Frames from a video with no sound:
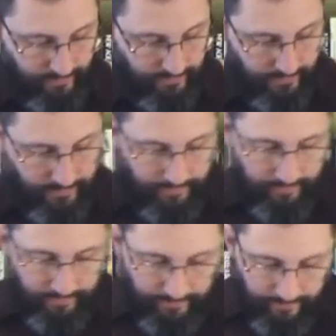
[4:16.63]

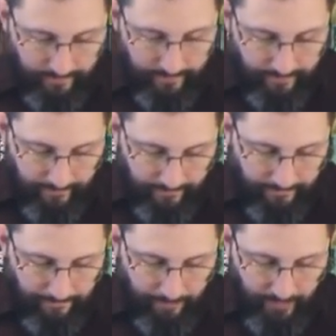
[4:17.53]

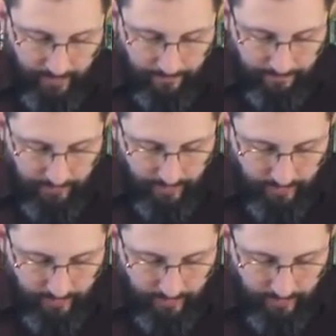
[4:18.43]
[no speech]